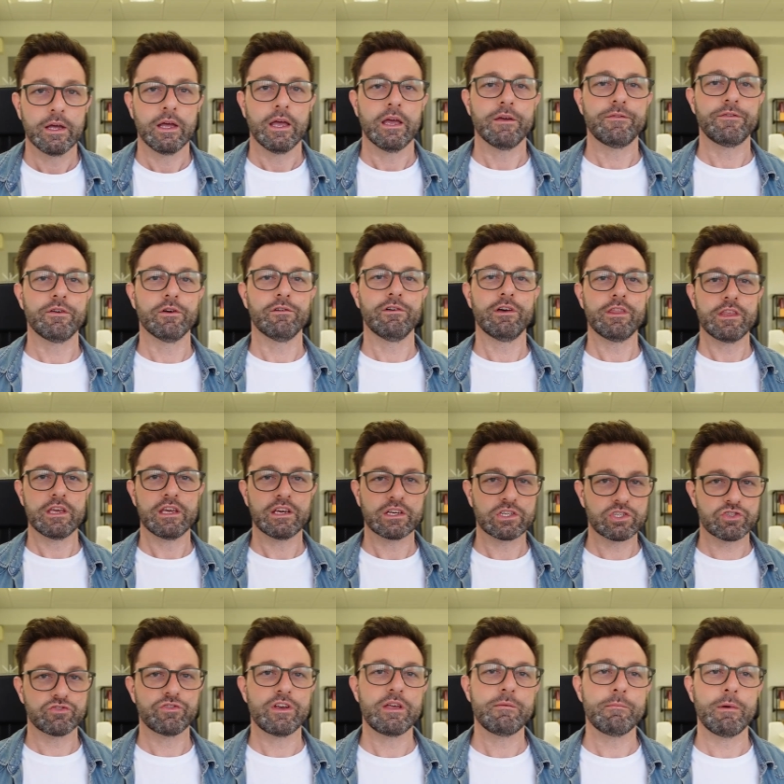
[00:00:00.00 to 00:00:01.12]
If you're at the
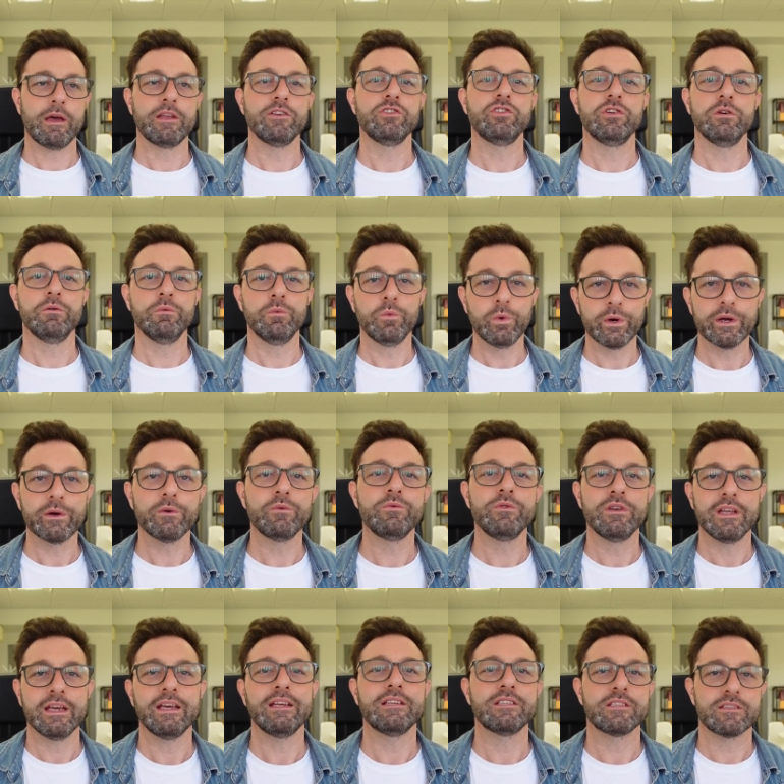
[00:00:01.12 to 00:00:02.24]
extreme end, you will
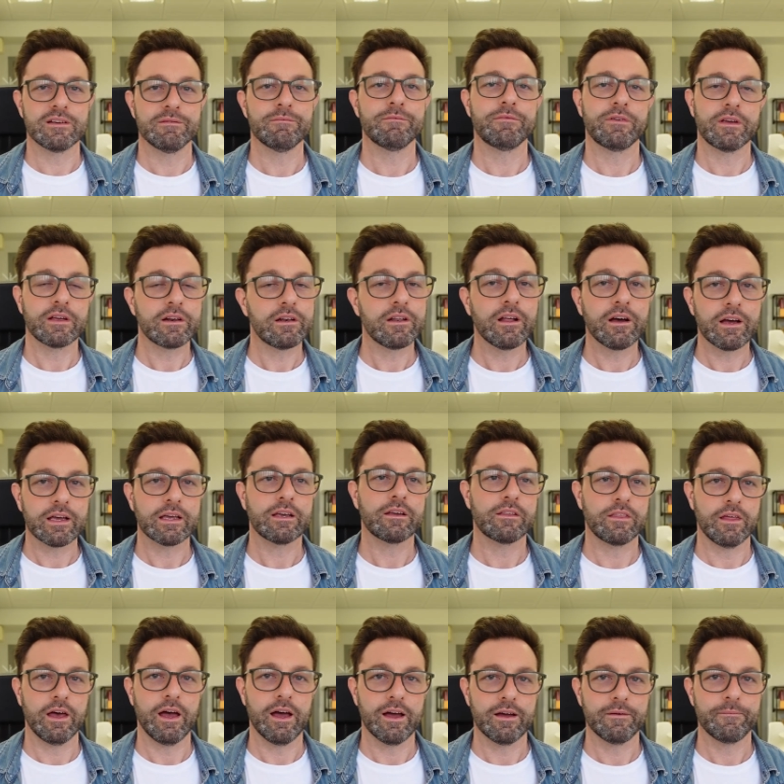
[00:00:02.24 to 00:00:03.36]
need something like
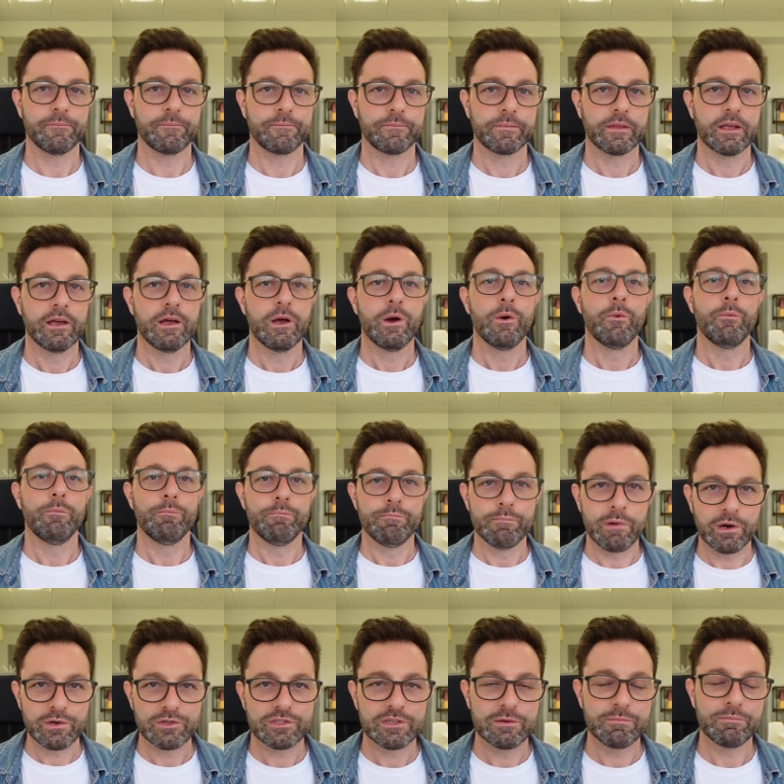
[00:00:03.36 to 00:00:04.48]
that.
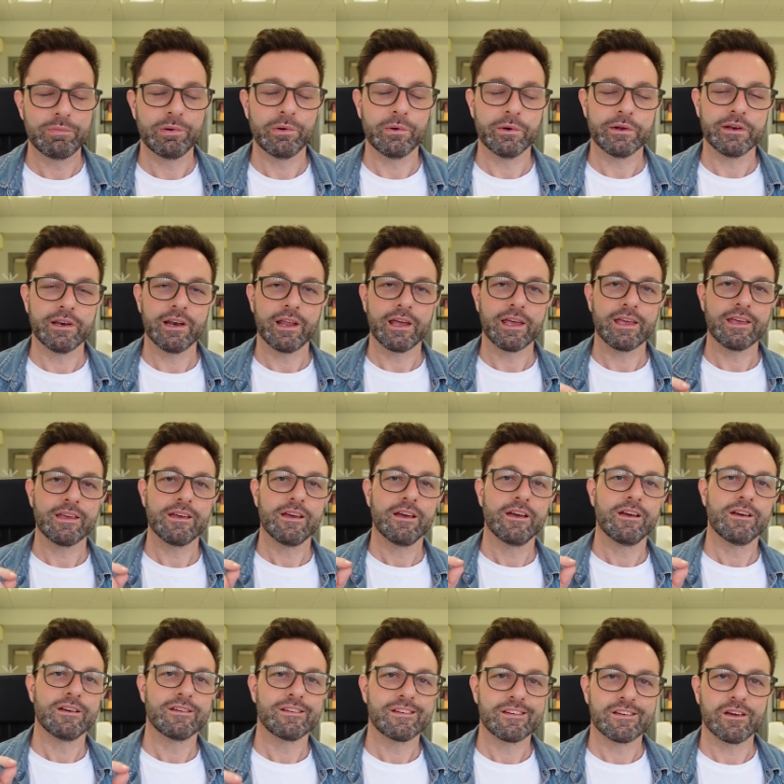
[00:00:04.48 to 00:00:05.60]
Most importantly,
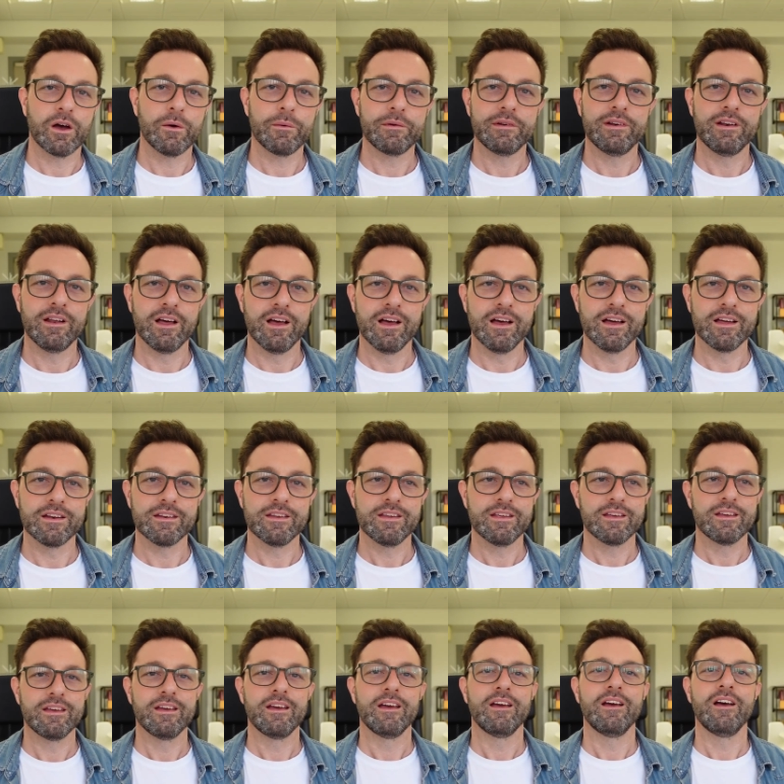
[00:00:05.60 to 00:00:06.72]
go and learn
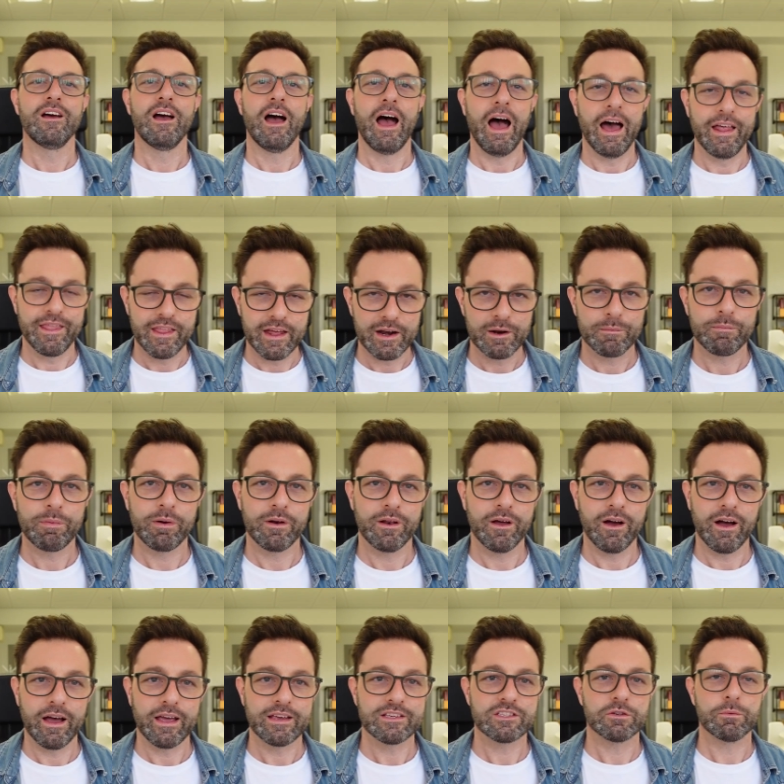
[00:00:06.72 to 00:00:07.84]
and then
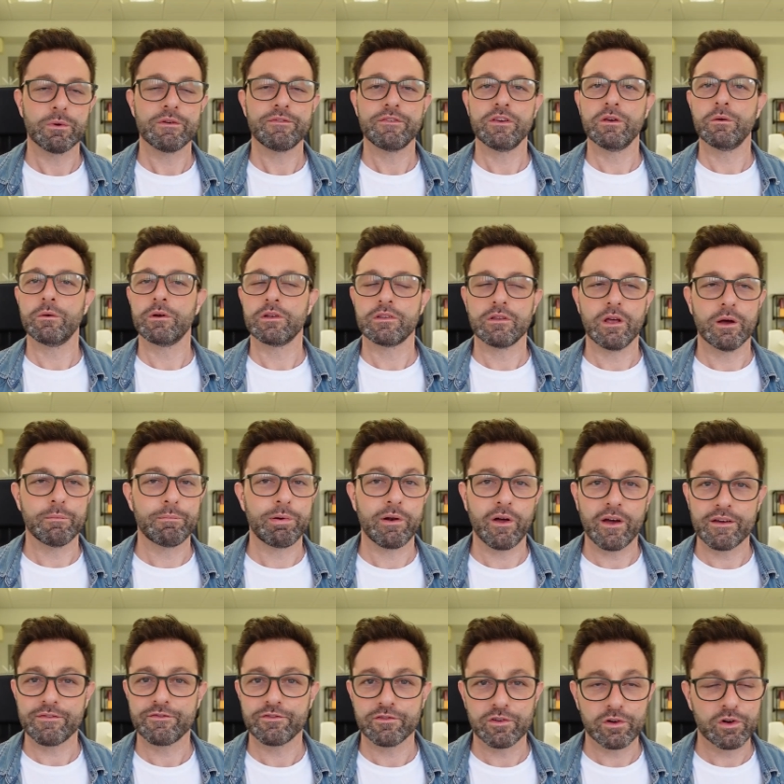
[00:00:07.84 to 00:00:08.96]
apply. So if you
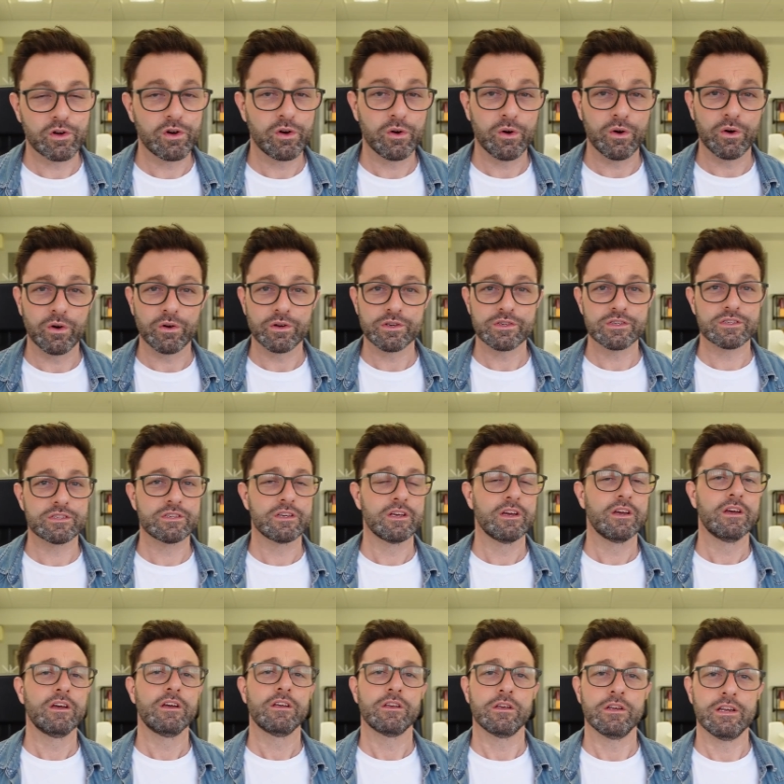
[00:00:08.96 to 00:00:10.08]
apply for a course,
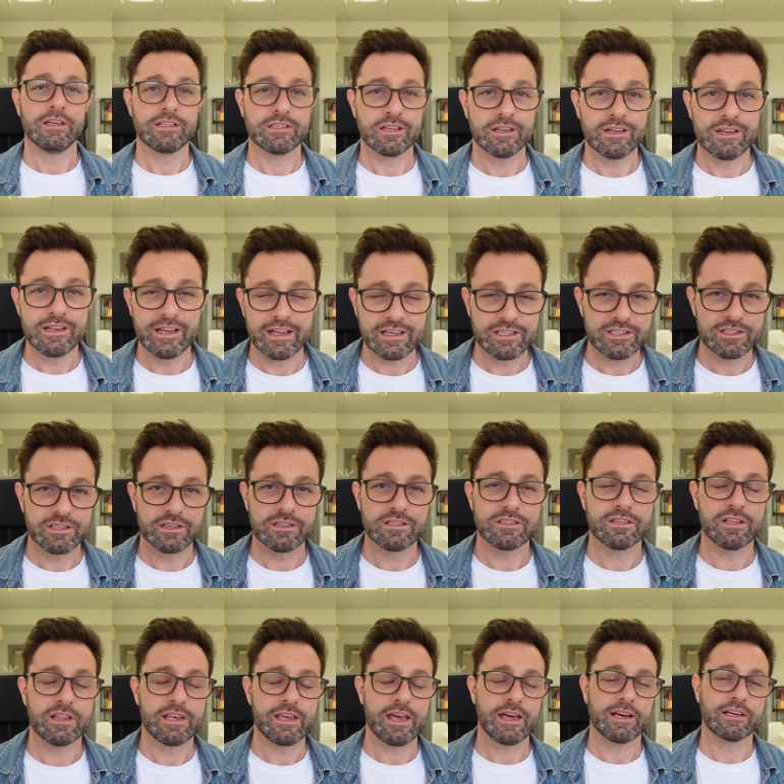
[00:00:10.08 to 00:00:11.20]
you need to listen
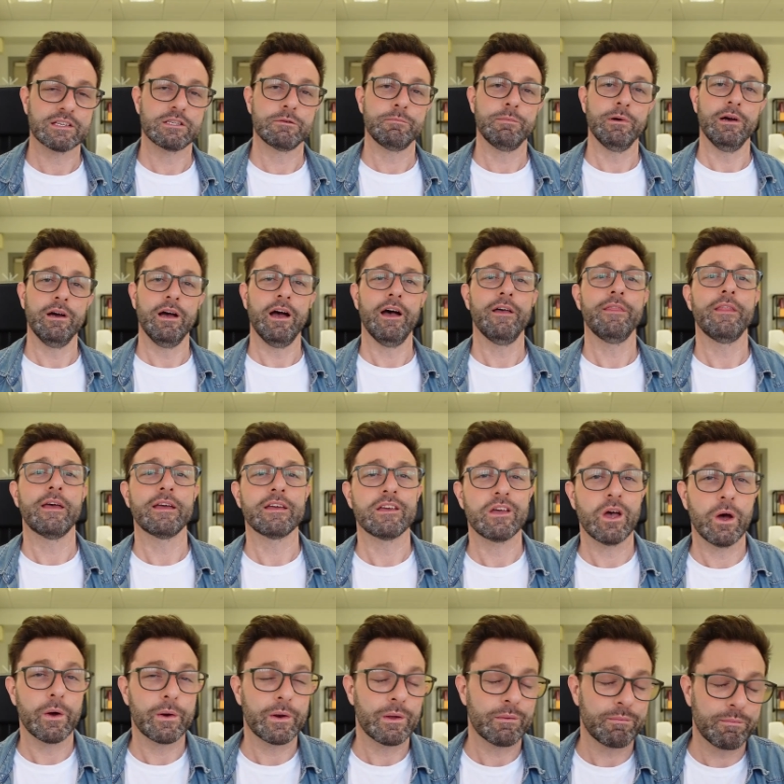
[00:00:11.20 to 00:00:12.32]
to the expert and then
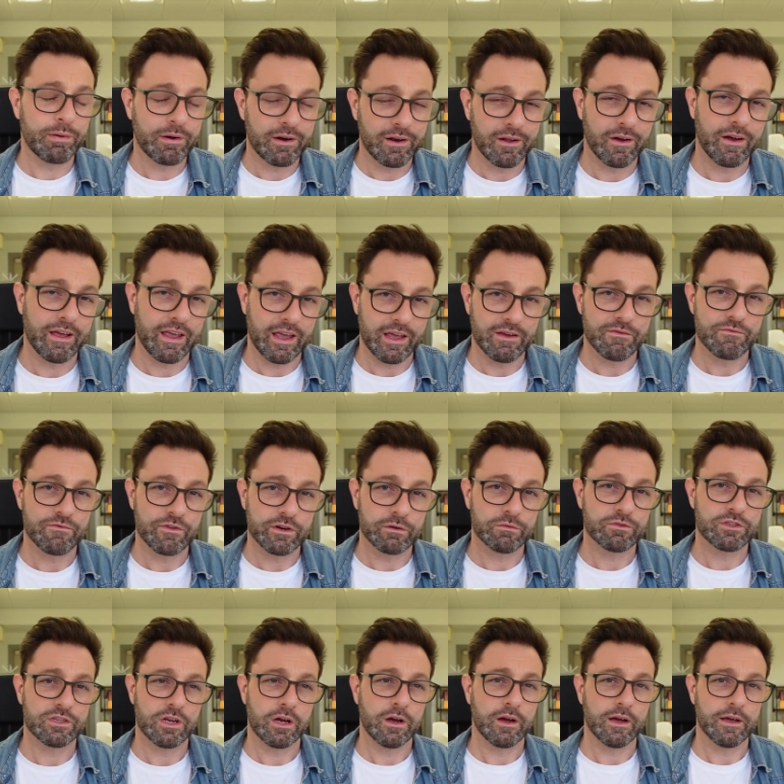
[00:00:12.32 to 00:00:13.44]
go and apply it in real
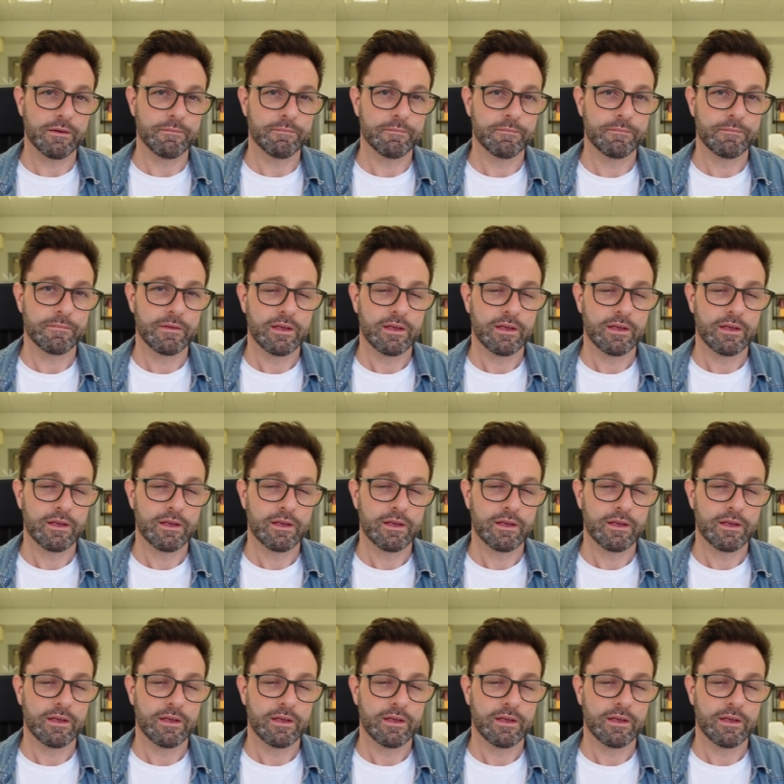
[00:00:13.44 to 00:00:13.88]
time.